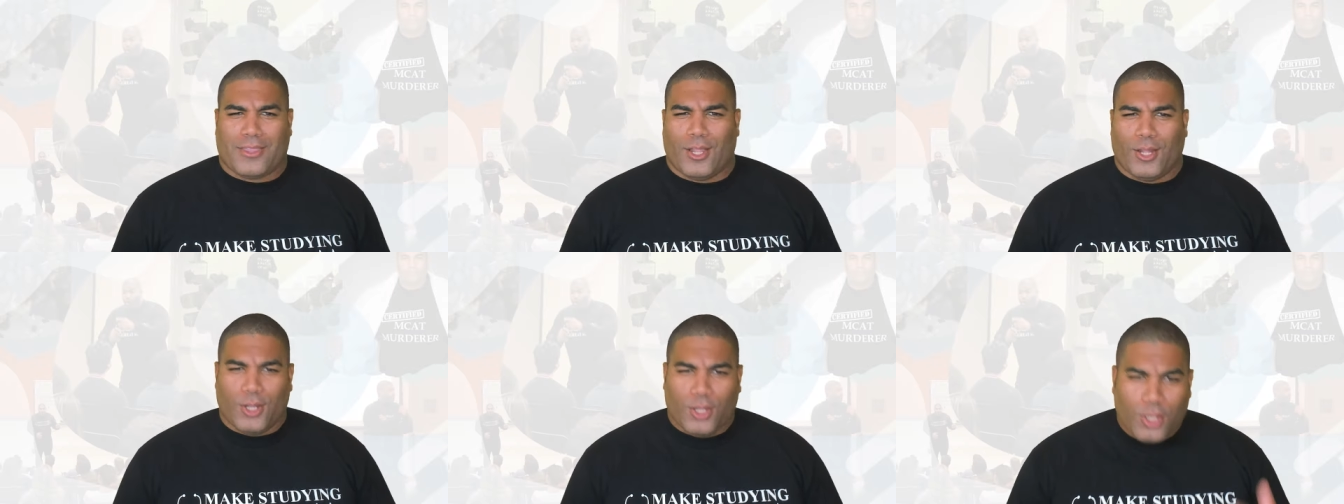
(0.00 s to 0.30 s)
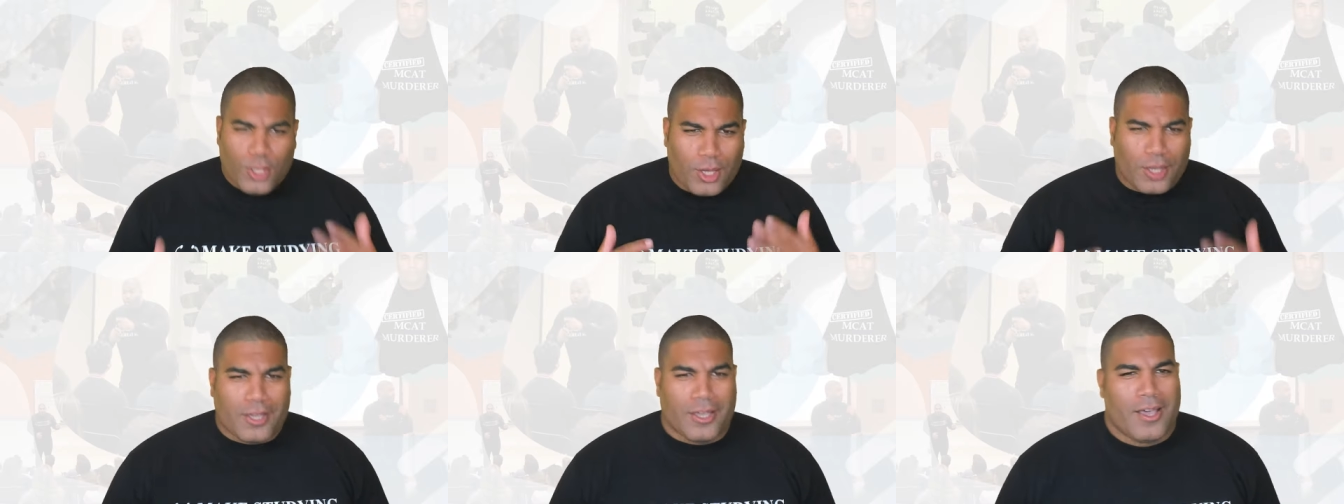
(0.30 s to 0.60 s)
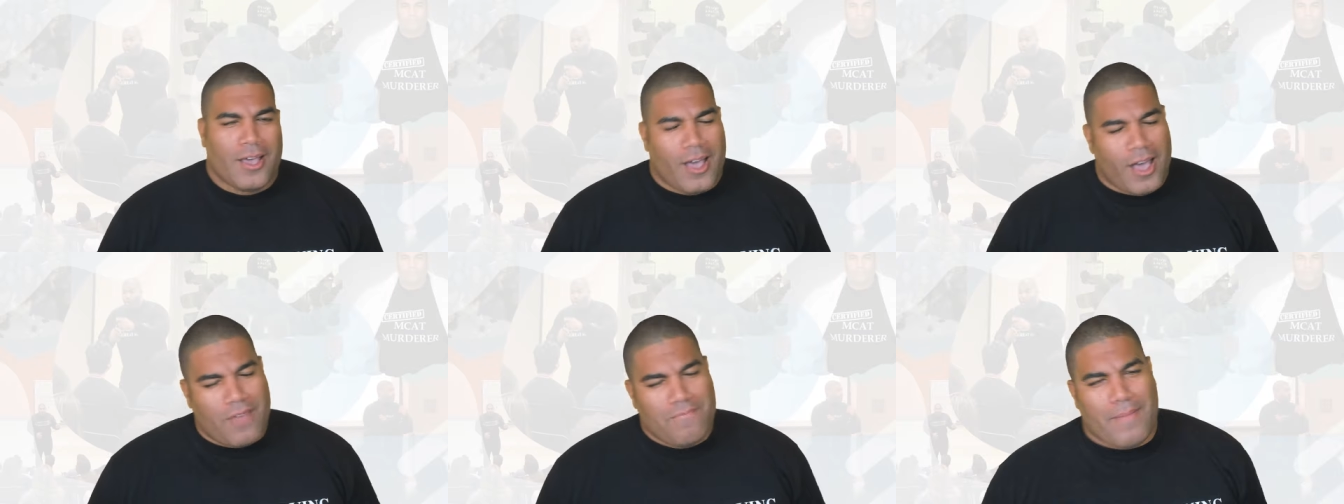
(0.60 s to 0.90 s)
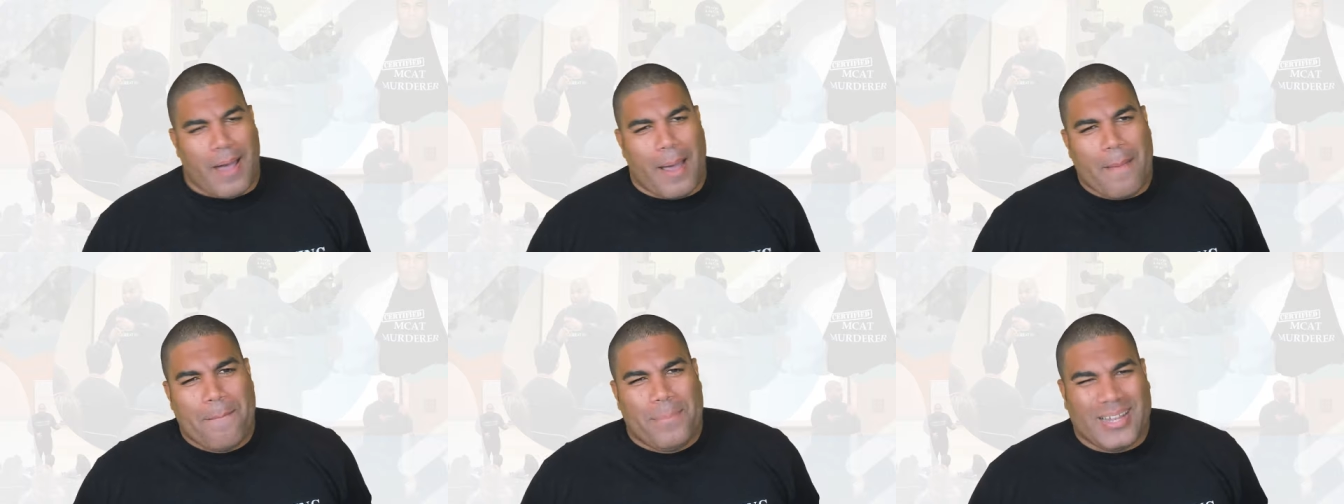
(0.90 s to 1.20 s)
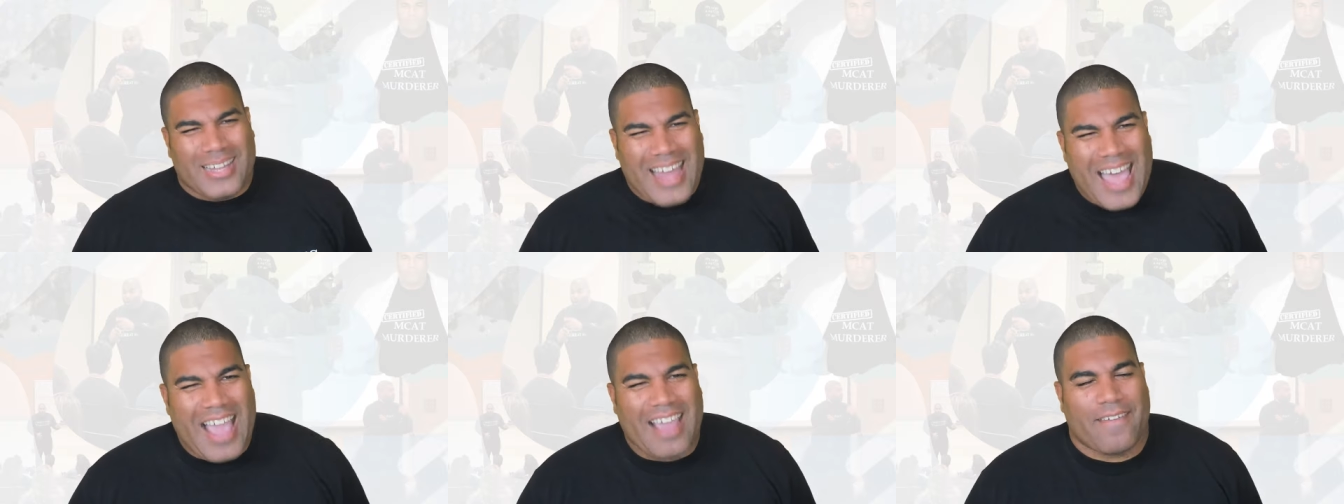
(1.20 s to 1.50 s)
The look of my
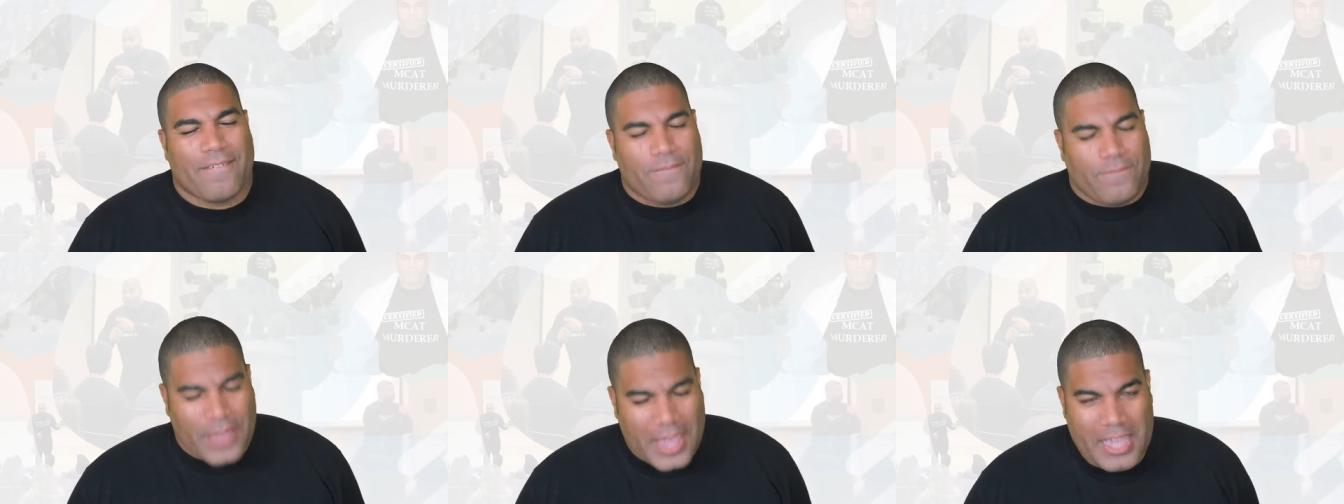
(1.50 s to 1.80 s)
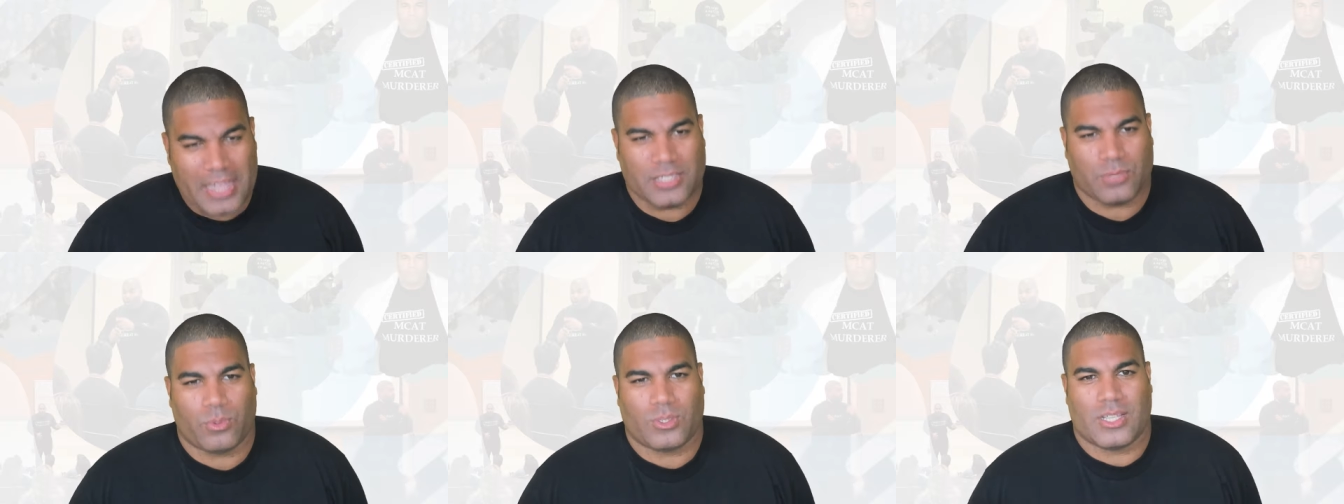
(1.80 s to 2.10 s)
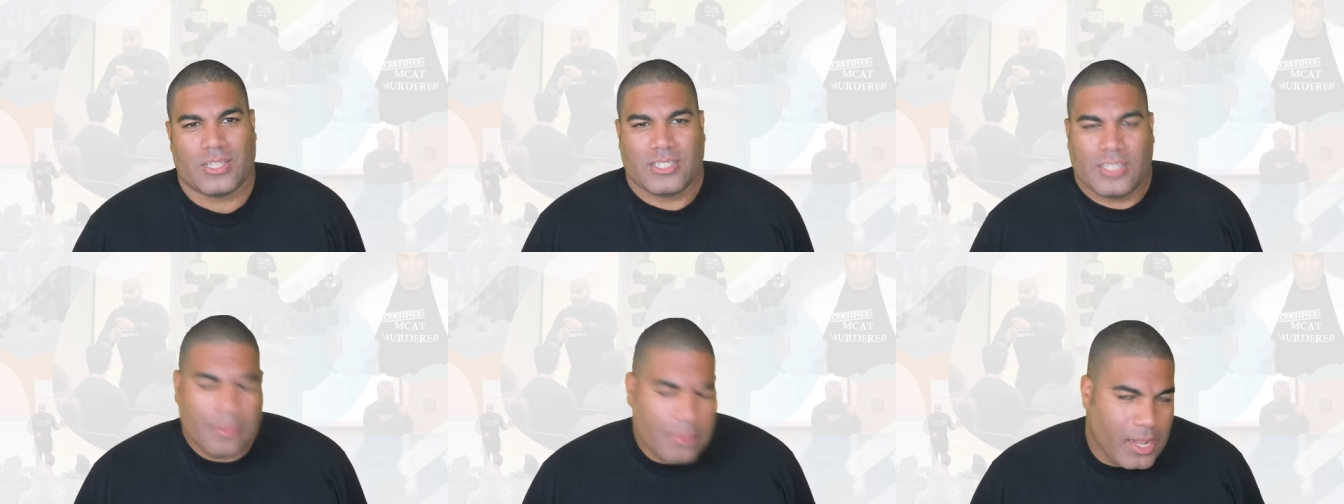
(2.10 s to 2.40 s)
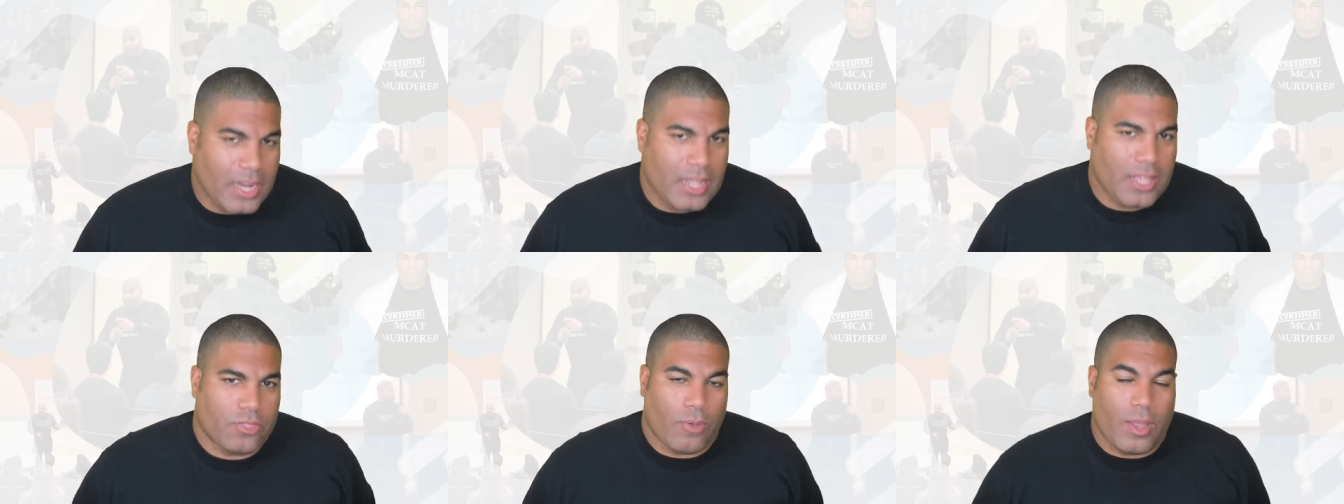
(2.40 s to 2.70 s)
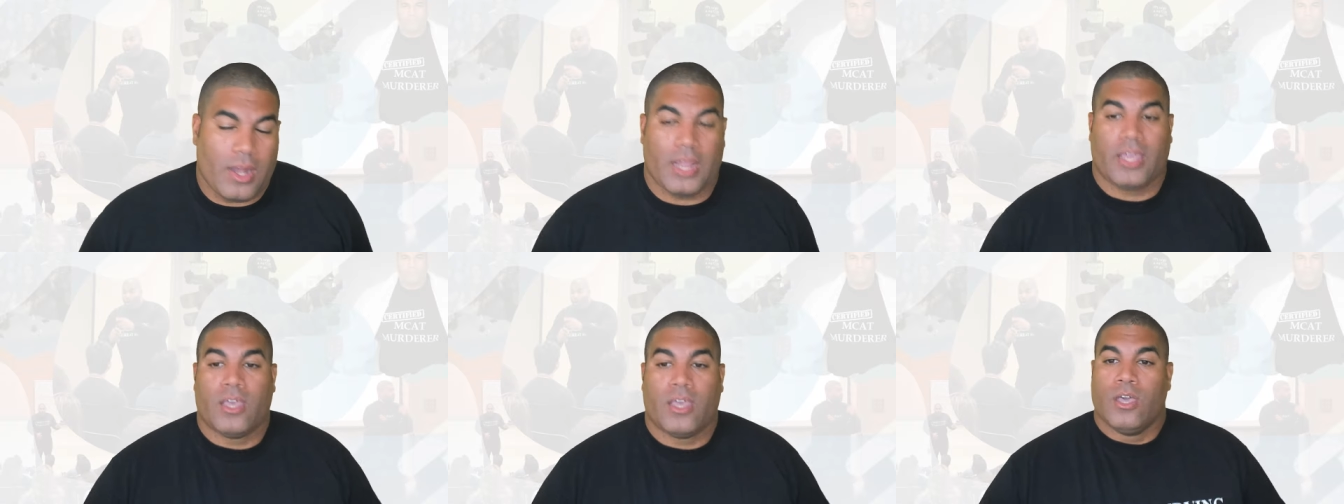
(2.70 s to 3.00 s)
black face was intimidating and
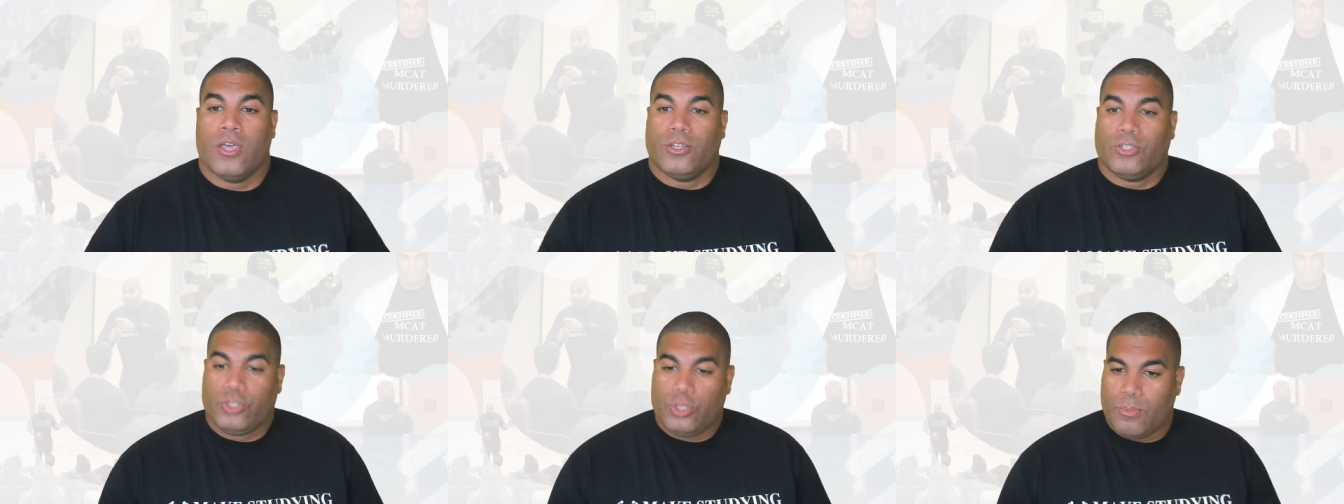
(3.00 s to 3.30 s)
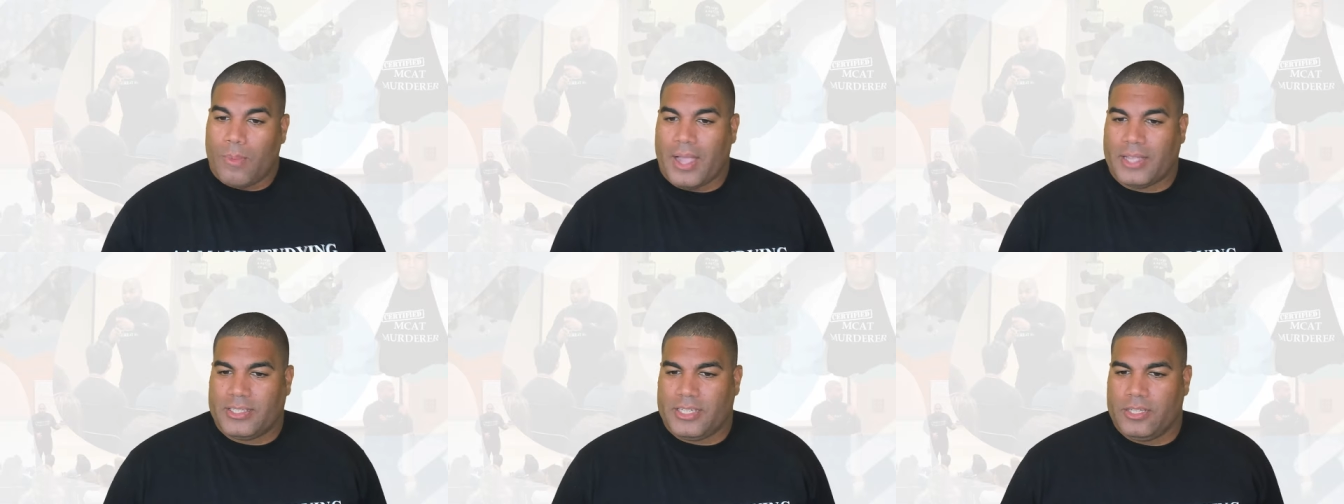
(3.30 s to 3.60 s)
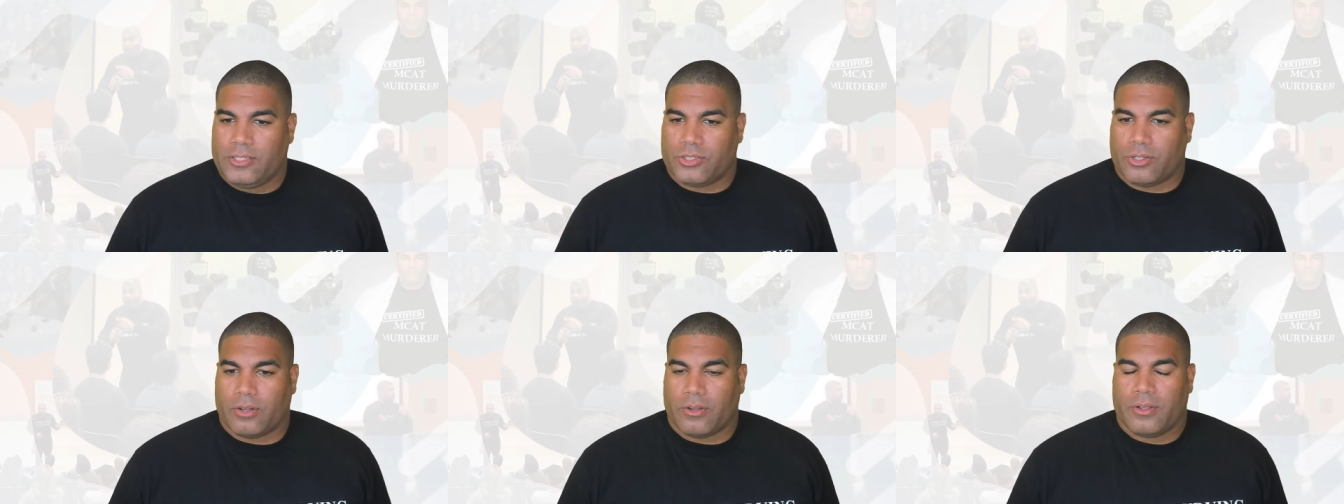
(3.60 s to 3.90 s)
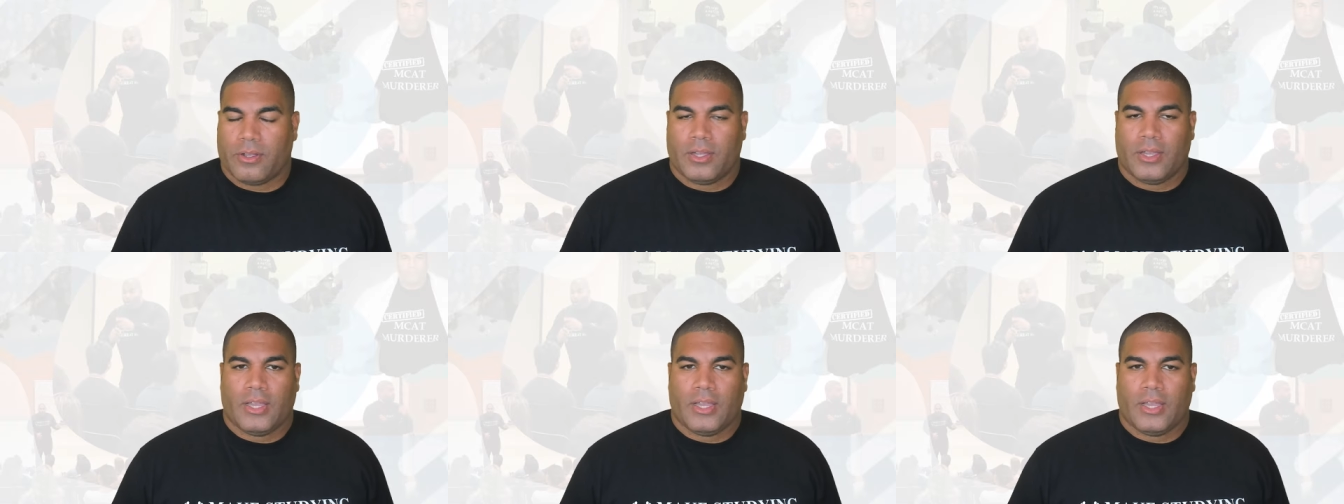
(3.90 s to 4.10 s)
threatening to my teacher.